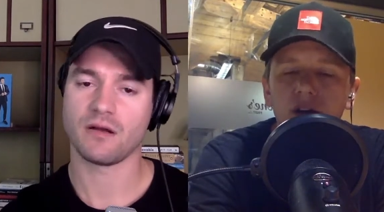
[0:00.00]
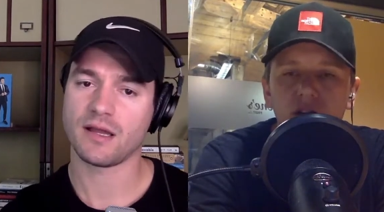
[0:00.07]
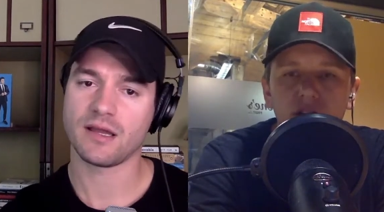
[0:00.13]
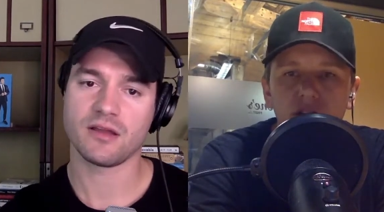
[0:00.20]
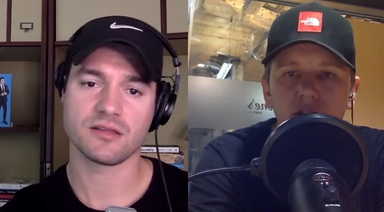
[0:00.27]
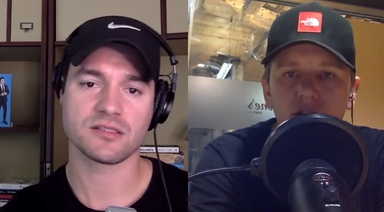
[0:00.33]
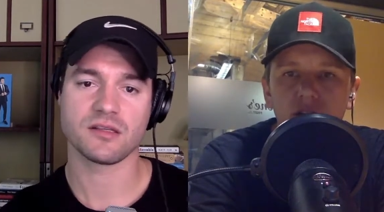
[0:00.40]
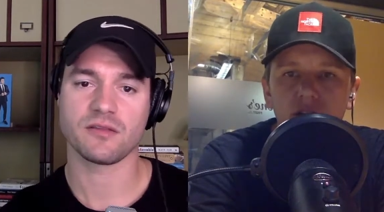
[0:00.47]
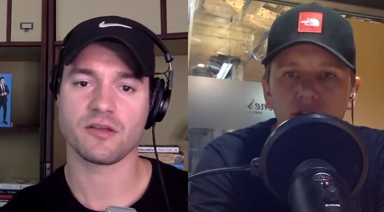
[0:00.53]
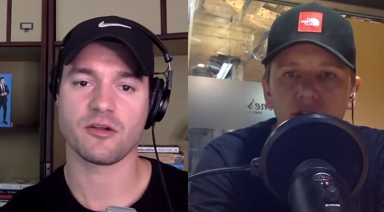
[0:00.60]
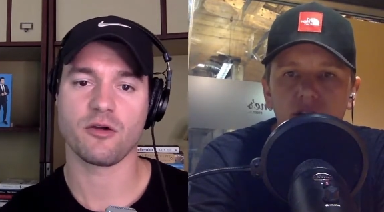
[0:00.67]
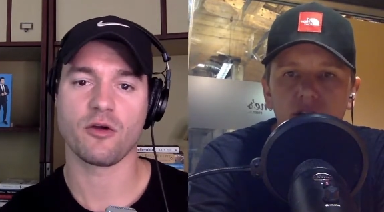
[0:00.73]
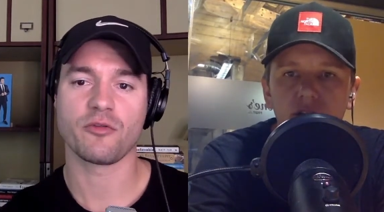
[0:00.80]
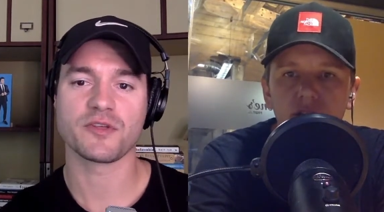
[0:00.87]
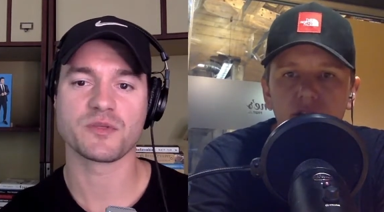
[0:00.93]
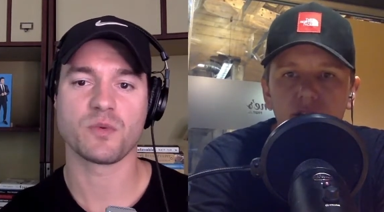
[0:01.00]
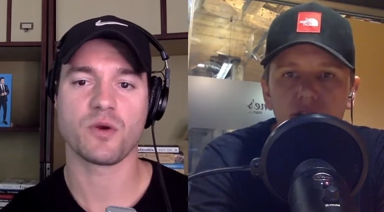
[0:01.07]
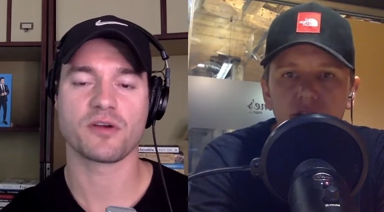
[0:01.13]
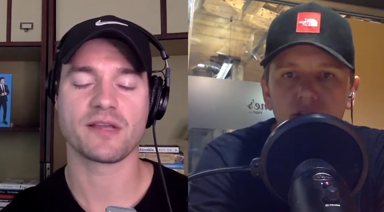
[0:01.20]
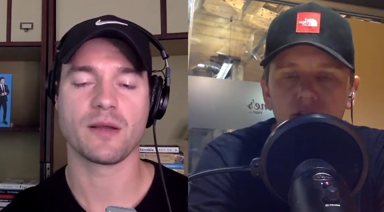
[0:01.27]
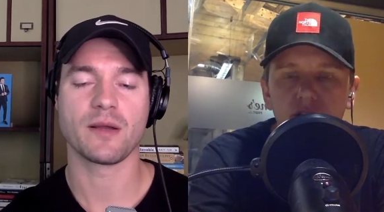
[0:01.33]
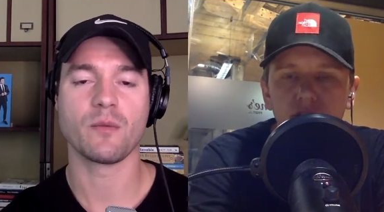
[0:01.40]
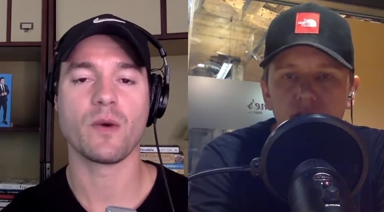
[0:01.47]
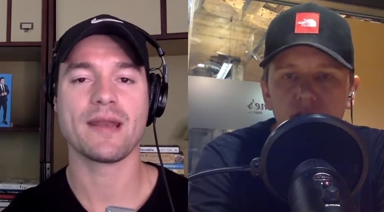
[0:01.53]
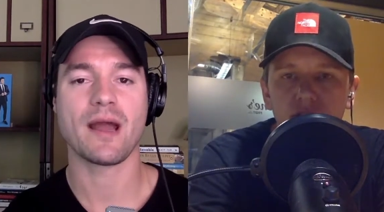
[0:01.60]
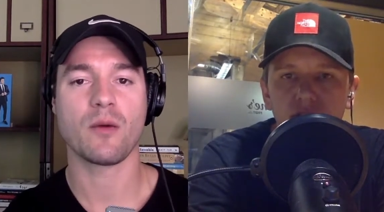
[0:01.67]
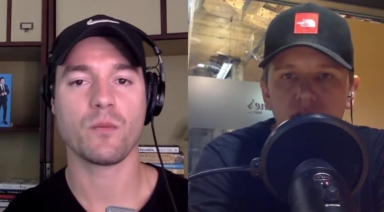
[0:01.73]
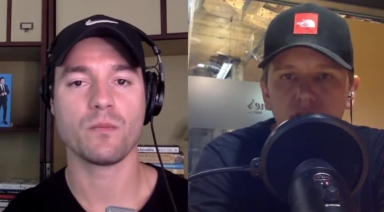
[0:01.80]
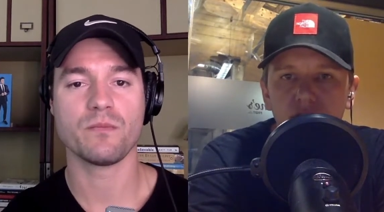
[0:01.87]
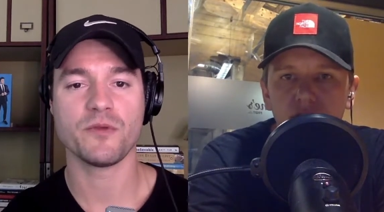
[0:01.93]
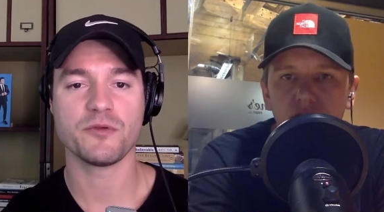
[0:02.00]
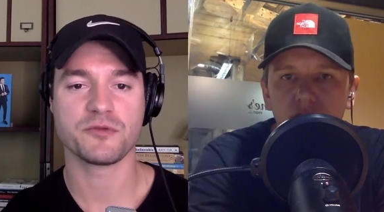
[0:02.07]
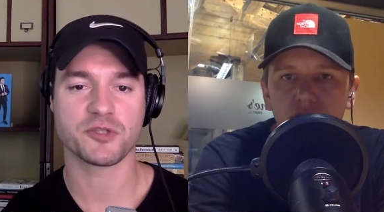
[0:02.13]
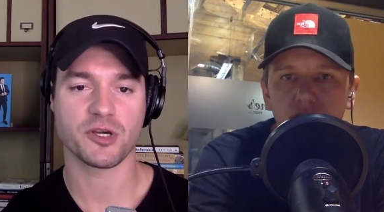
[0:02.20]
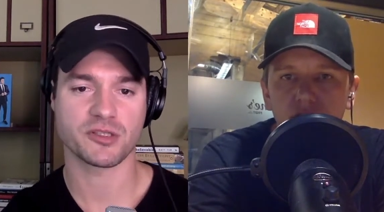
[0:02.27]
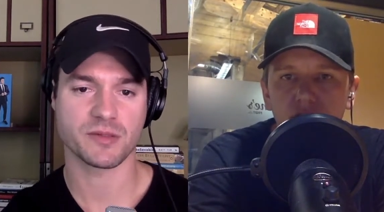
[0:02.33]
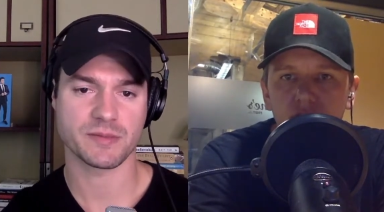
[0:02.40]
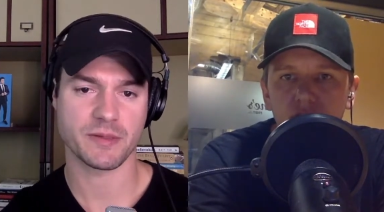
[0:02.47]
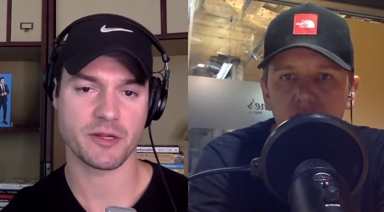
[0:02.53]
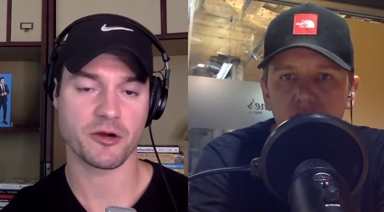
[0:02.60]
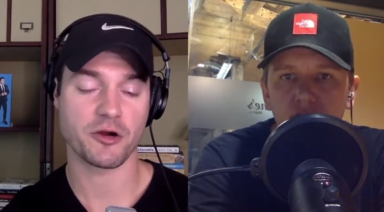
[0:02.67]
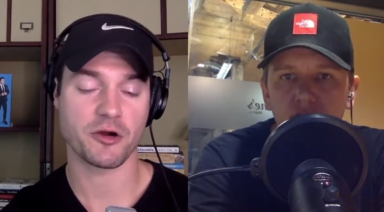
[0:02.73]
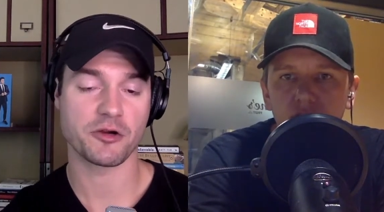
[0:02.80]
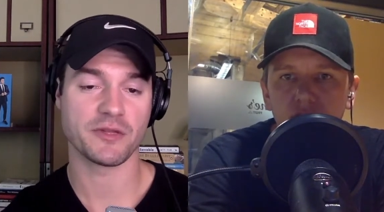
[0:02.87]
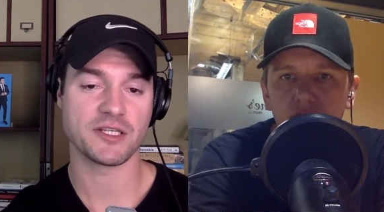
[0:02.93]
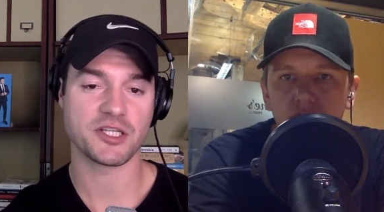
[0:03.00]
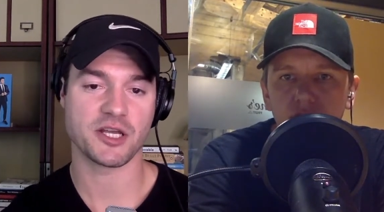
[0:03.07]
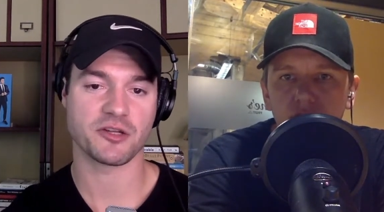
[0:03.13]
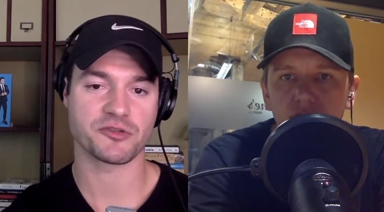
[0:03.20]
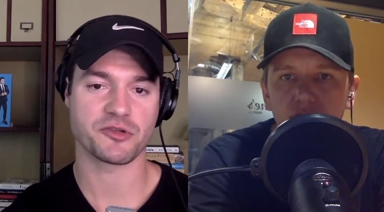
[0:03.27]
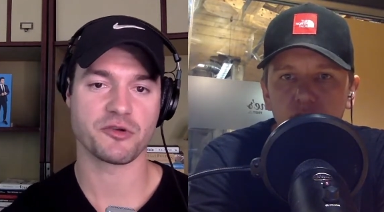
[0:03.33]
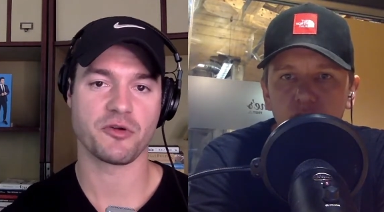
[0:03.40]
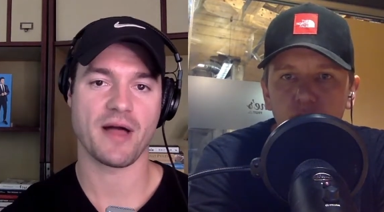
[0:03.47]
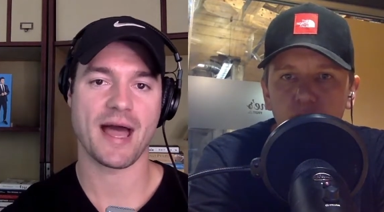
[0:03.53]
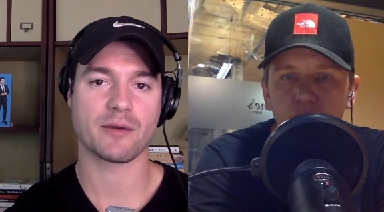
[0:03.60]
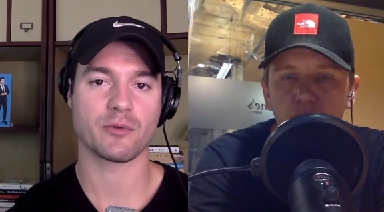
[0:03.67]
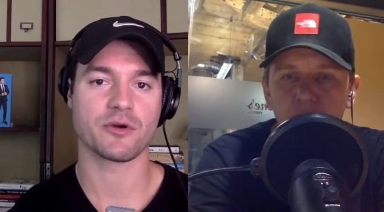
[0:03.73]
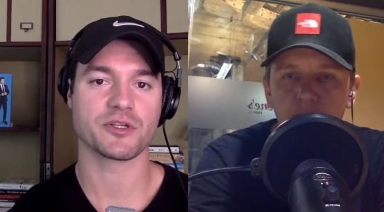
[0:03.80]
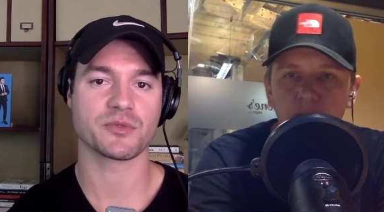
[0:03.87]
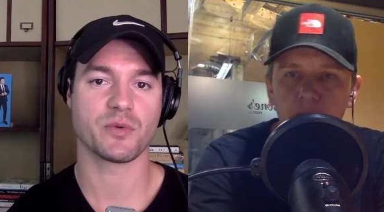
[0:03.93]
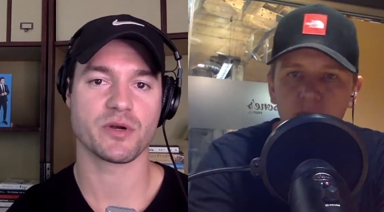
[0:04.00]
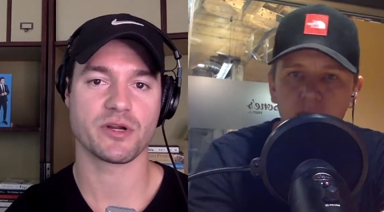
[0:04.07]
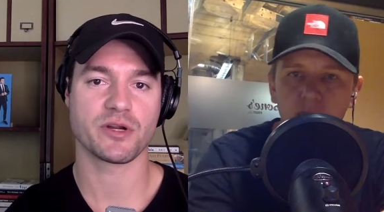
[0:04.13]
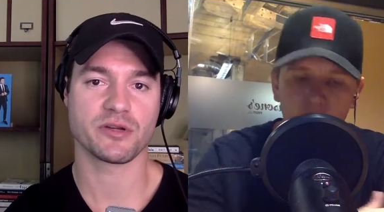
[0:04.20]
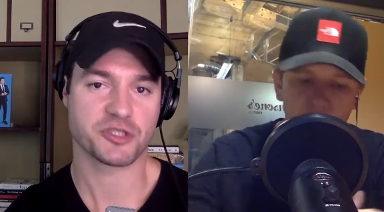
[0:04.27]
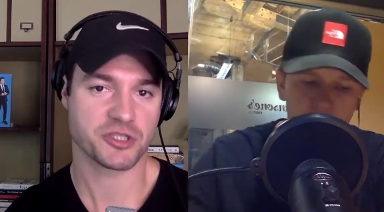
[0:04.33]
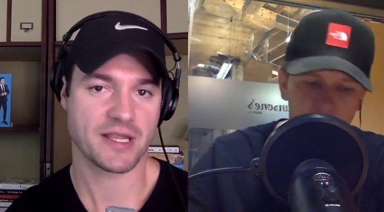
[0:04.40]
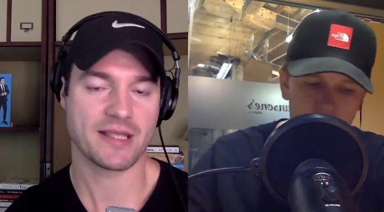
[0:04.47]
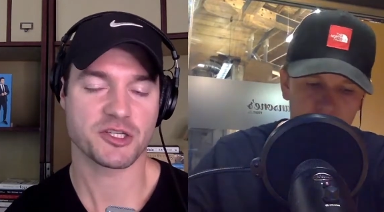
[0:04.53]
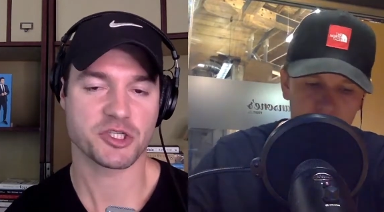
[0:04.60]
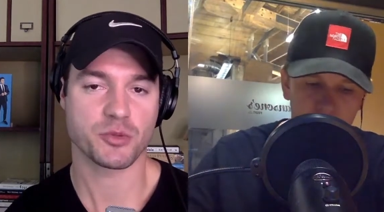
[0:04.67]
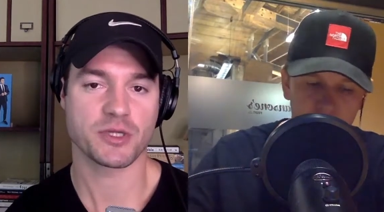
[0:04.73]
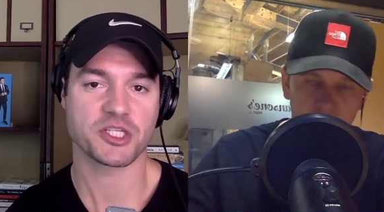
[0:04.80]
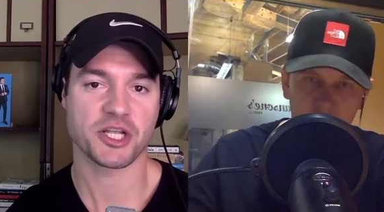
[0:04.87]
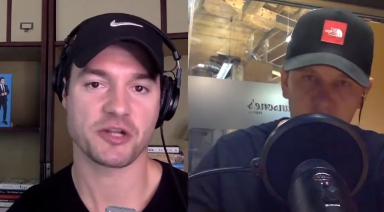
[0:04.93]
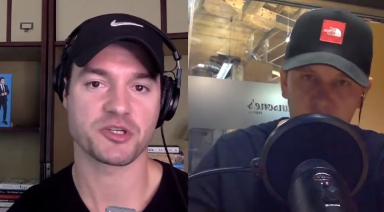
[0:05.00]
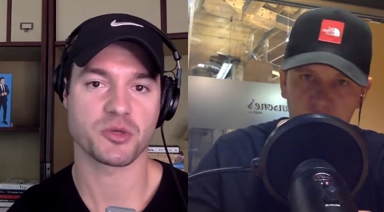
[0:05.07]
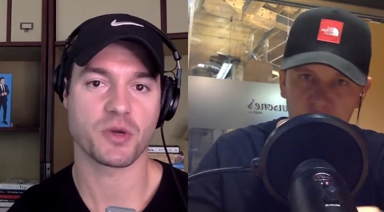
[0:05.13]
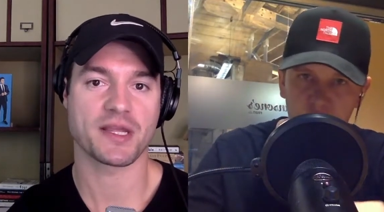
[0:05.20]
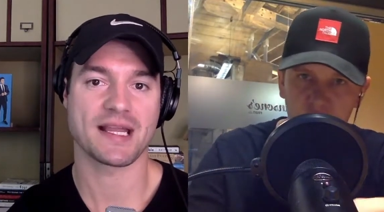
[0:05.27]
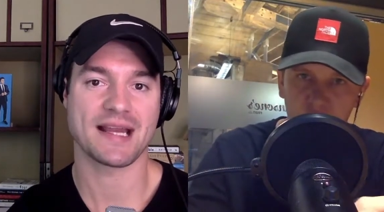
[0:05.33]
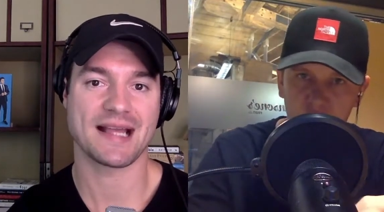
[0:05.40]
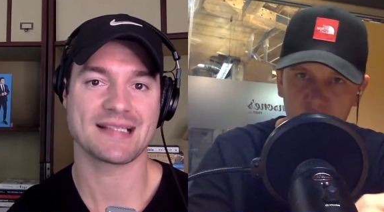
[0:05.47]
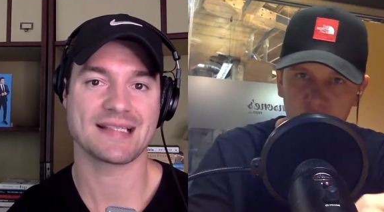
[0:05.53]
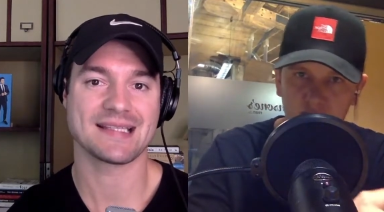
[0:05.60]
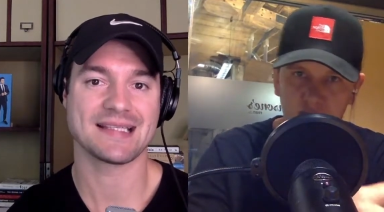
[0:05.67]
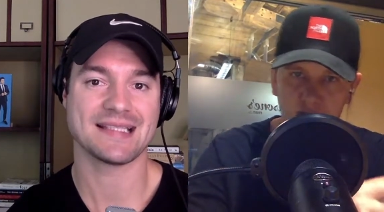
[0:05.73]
Speaker 1: Okay, good. So the growth is working. Now you talked to us about your early channels, Google AdWords. What channels are working nicely